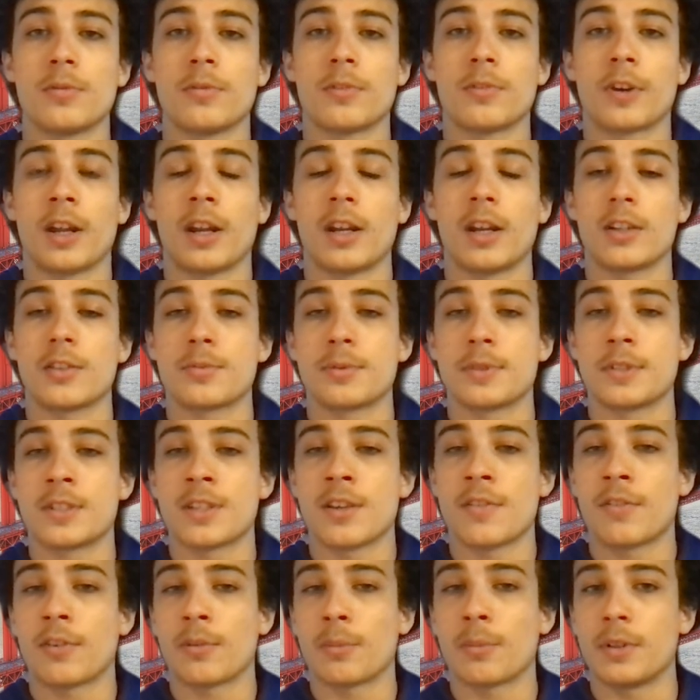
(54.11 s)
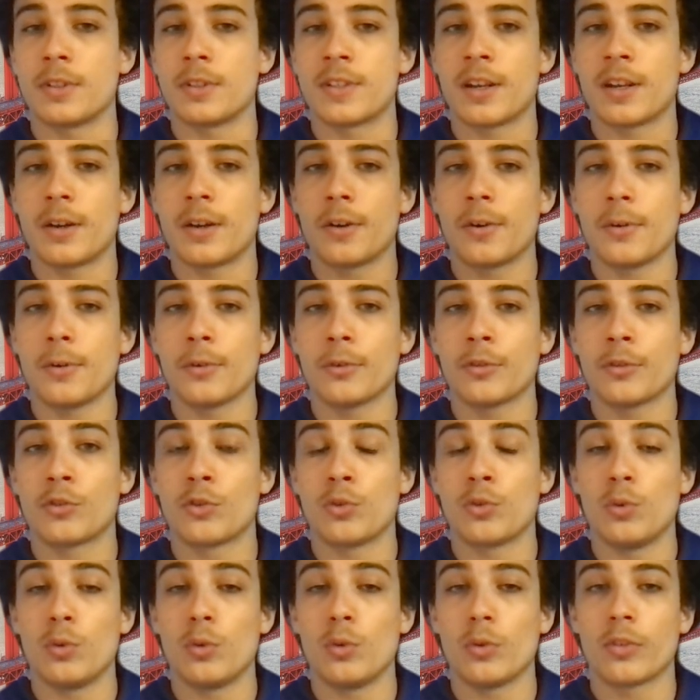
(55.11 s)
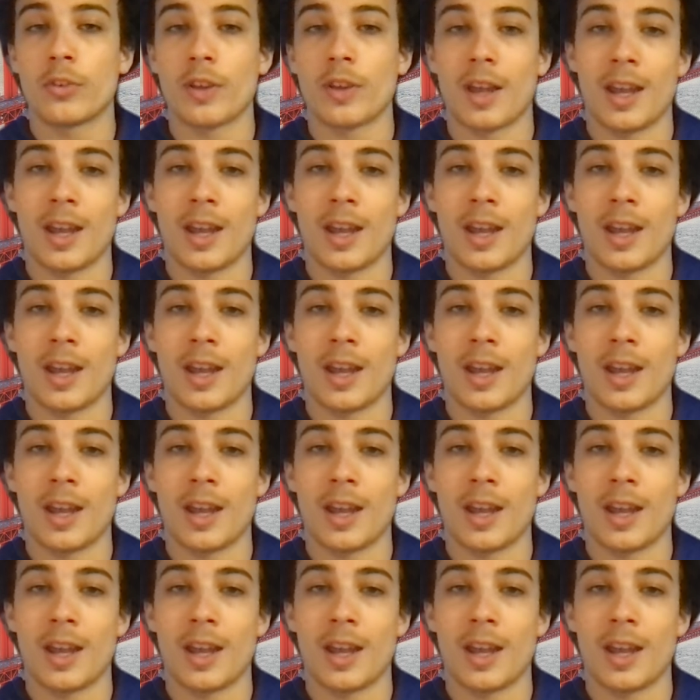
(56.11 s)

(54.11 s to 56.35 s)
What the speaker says: for getting specific materials, tools,